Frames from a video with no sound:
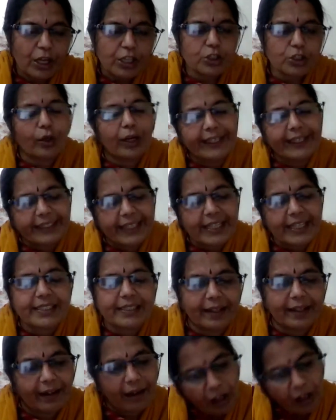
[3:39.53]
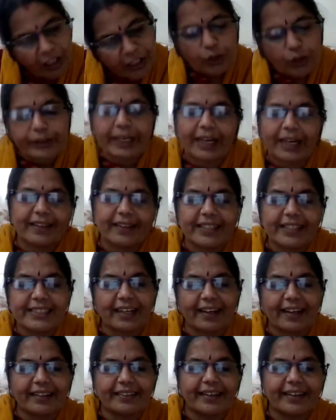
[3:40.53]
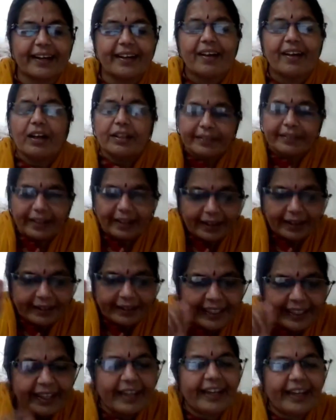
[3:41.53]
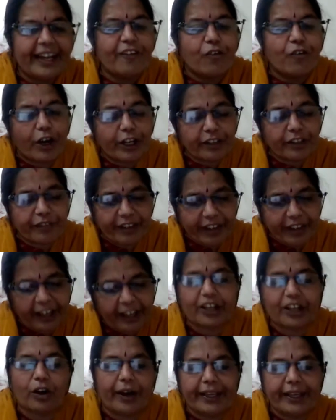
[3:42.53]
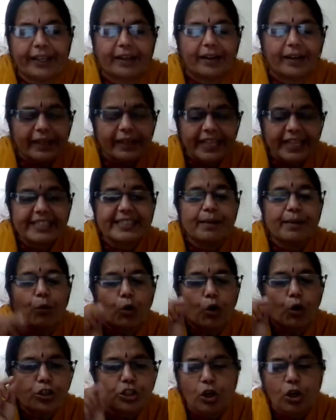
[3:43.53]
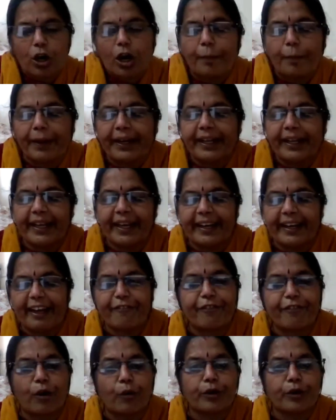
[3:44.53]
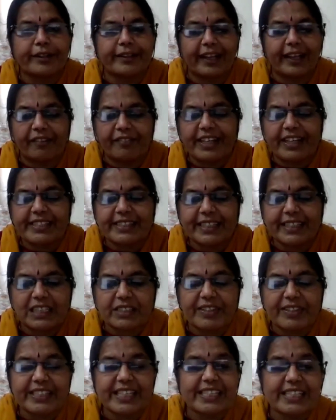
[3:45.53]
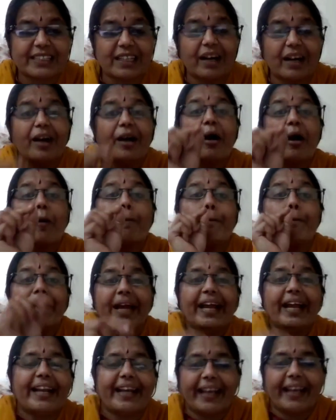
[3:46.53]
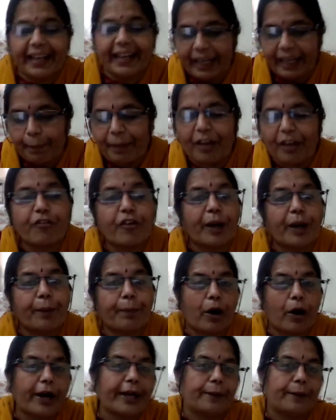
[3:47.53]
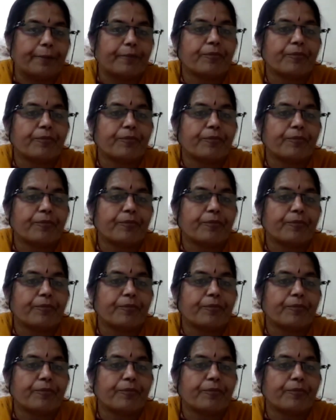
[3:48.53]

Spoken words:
So let us also tell the children that the DNA what we are drawing is the most common DNA found in the living cells, which is the B DNA, B for boy.